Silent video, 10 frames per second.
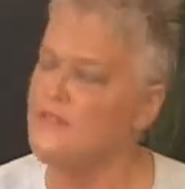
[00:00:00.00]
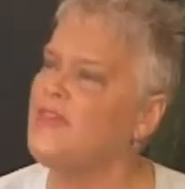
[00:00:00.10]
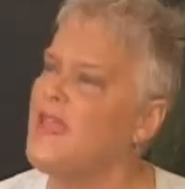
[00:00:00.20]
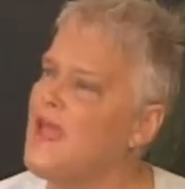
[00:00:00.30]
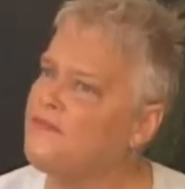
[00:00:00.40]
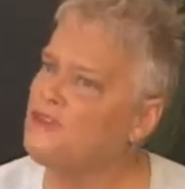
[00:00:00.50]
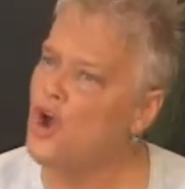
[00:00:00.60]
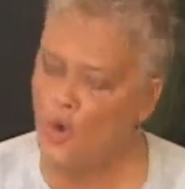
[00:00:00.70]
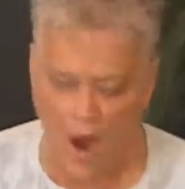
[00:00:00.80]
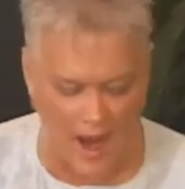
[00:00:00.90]
They have
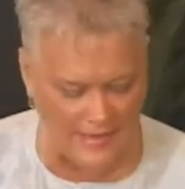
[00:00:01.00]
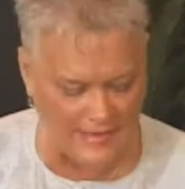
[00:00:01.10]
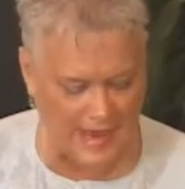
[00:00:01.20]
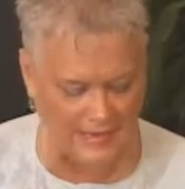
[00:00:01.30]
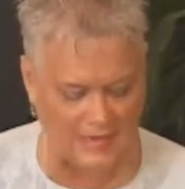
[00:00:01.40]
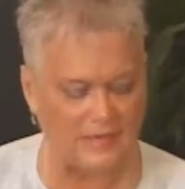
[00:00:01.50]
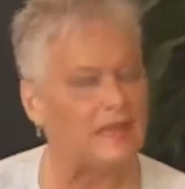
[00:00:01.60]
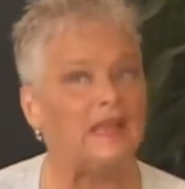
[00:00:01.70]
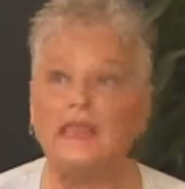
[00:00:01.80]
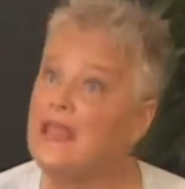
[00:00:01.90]
no
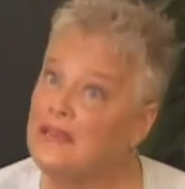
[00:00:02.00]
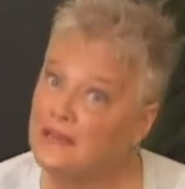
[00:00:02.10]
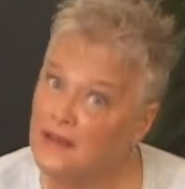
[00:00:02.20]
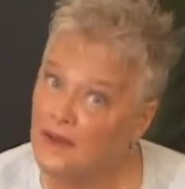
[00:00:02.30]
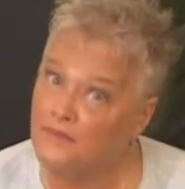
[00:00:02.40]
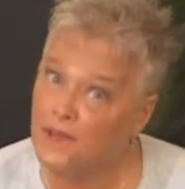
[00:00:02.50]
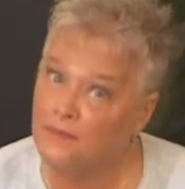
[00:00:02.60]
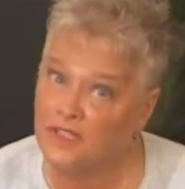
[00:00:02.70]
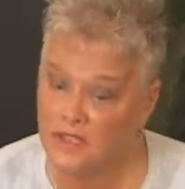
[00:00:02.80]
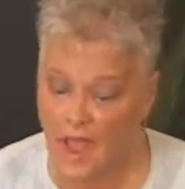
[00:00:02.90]
identity in and of
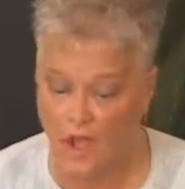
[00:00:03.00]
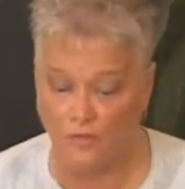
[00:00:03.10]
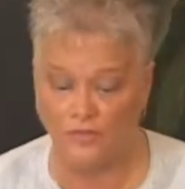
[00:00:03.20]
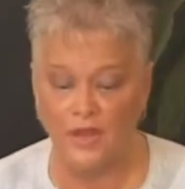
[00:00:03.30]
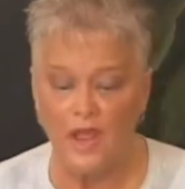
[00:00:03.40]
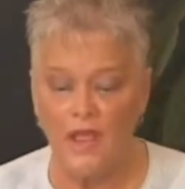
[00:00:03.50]
themselves.